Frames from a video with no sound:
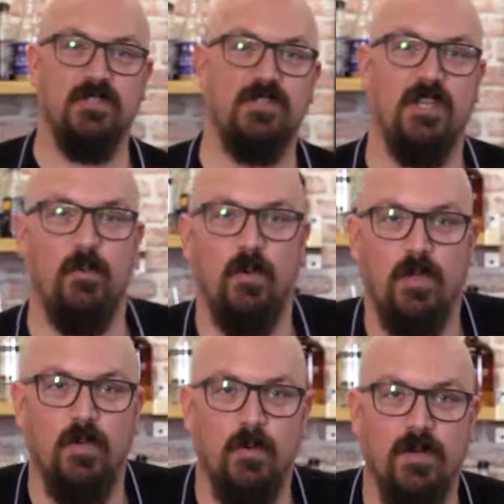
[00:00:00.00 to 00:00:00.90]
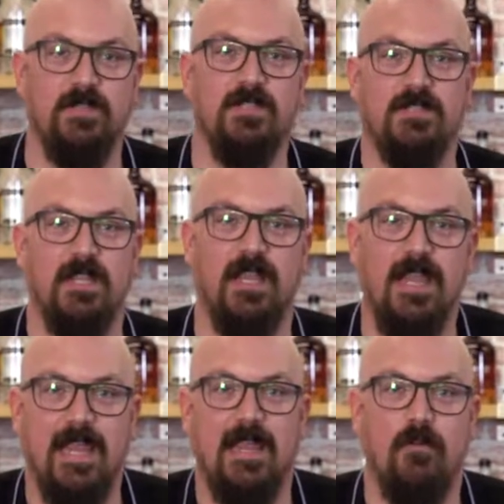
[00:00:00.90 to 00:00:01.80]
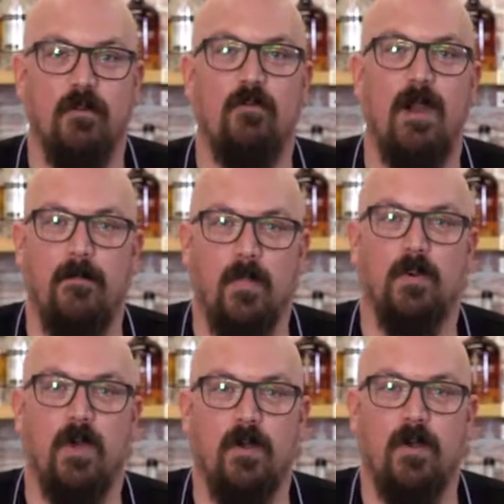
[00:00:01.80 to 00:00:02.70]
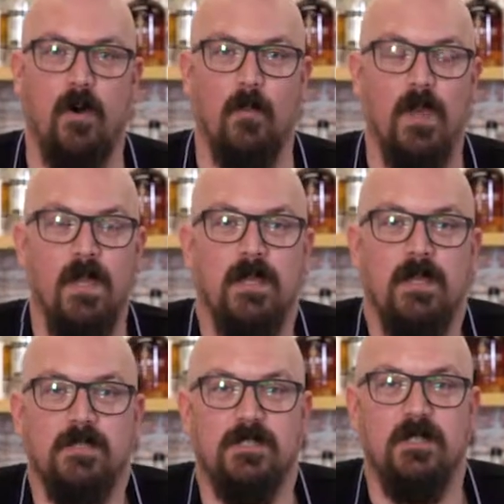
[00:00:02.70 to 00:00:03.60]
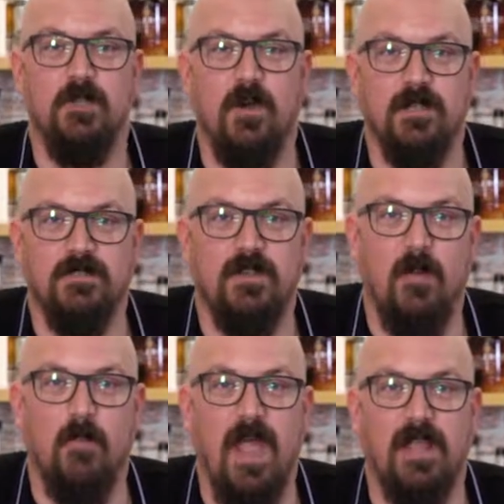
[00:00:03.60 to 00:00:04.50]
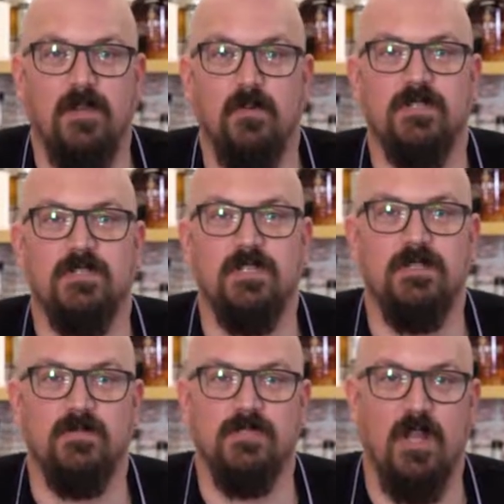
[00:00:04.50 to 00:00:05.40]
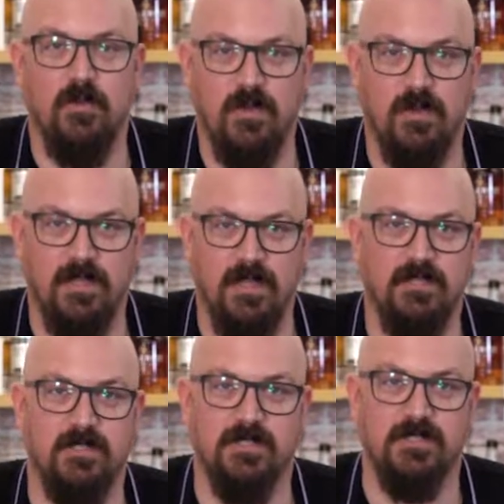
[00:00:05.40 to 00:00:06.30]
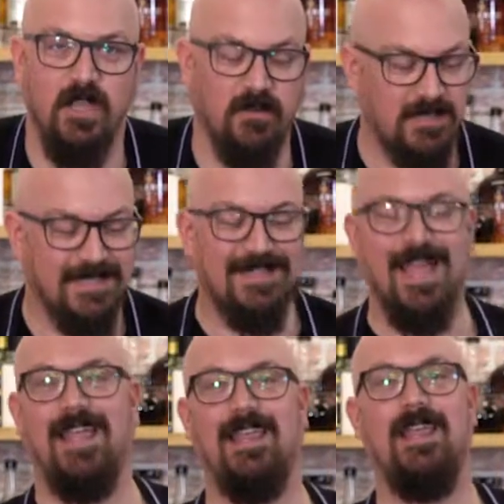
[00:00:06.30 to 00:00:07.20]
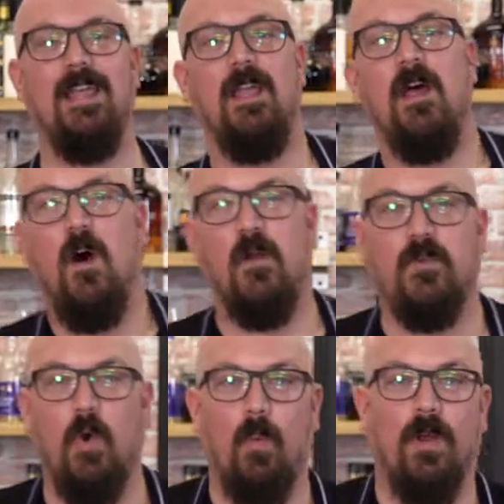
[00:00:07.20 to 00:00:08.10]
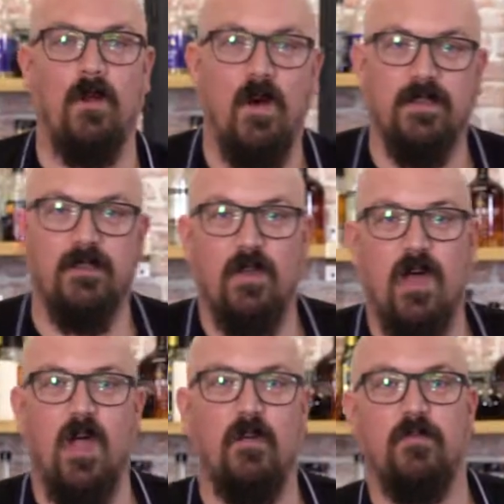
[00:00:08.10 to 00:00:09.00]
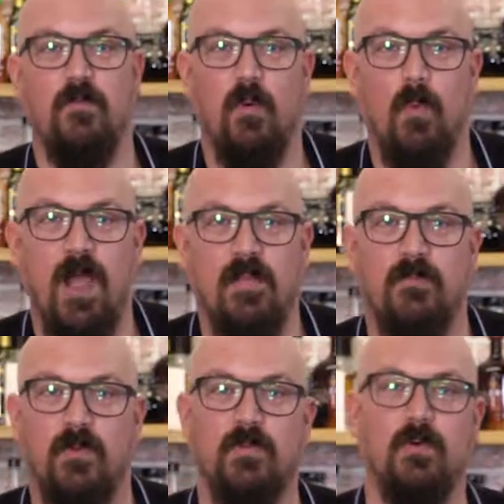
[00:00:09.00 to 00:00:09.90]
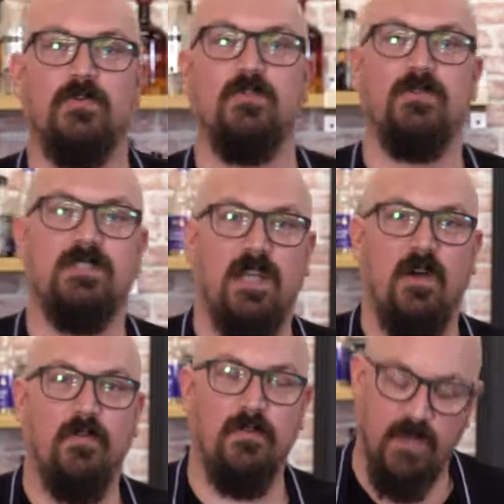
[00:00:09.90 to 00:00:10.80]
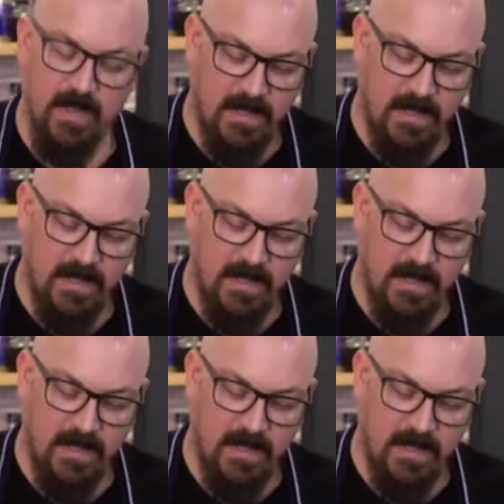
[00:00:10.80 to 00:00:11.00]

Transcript: to see what you wanted to see here on cramble.com. So you guys have come back and you want to see some slow cooker dishes. So today, I've got one that I do at home for my wife, my daughter and myself.